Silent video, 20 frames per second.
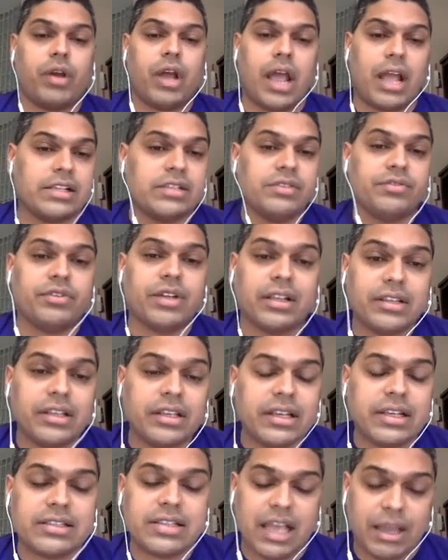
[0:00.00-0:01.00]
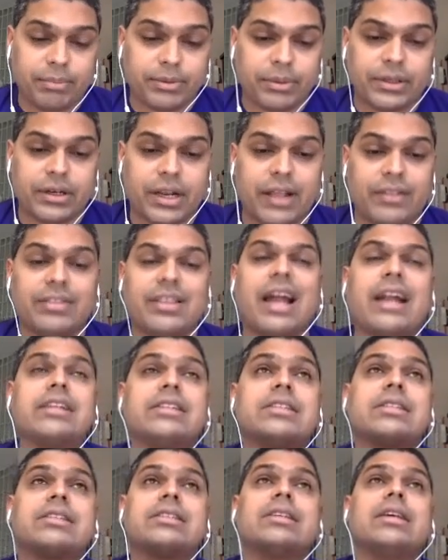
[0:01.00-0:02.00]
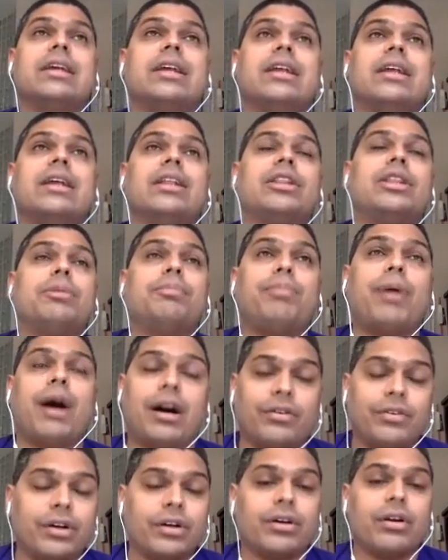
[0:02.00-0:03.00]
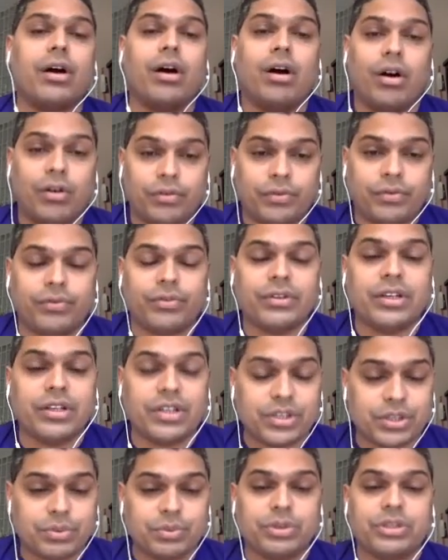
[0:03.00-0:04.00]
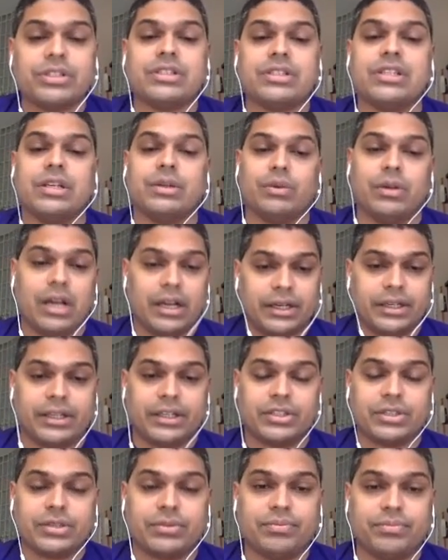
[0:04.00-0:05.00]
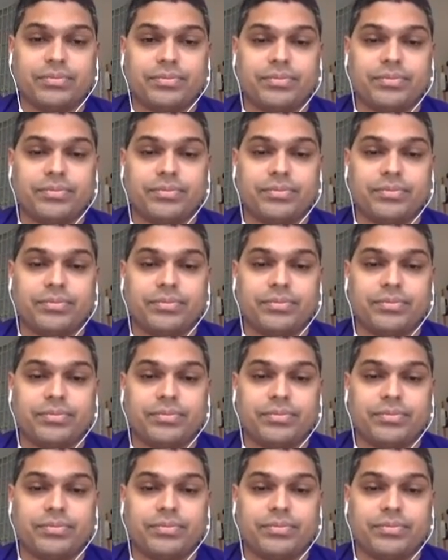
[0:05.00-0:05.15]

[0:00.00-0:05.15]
as if nothing has happened and that's the power of the distributed sql architecture